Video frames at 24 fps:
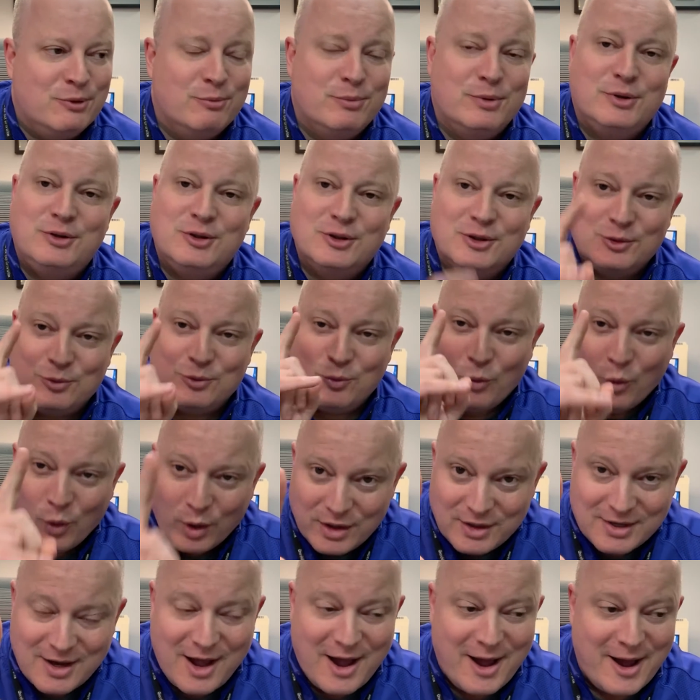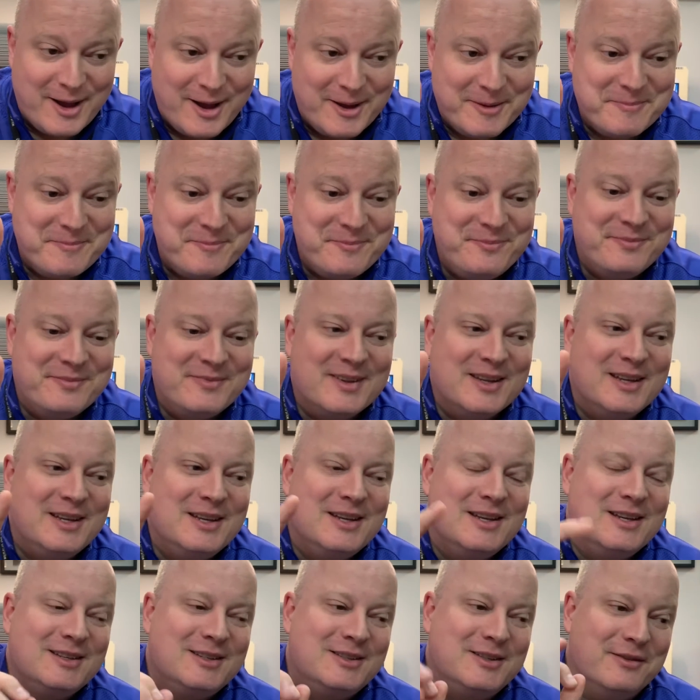but just one time
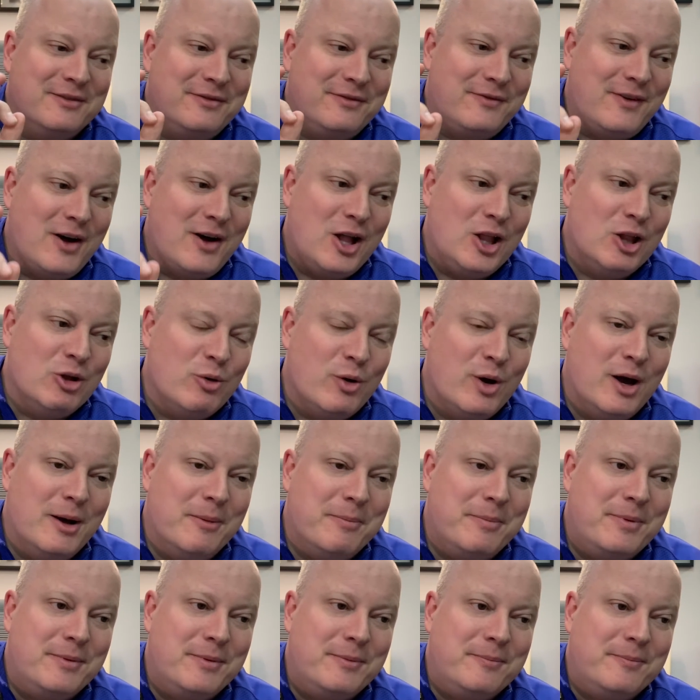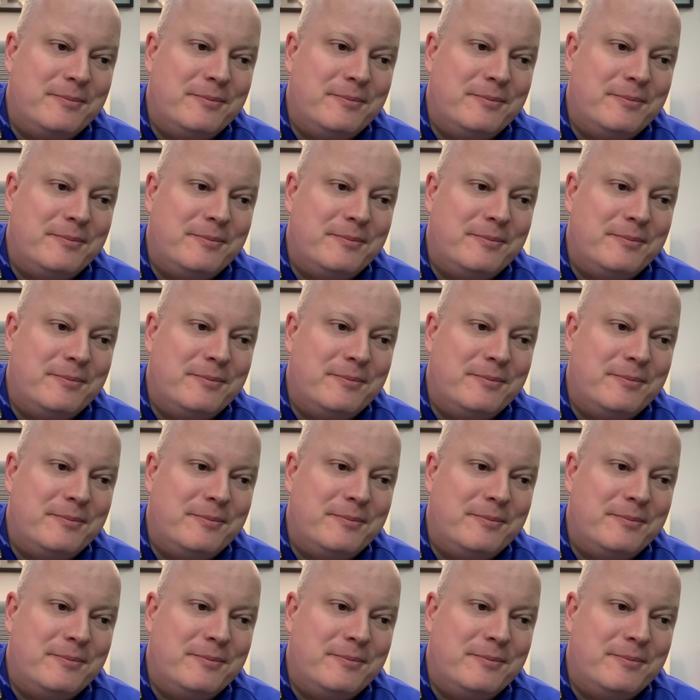to follow up.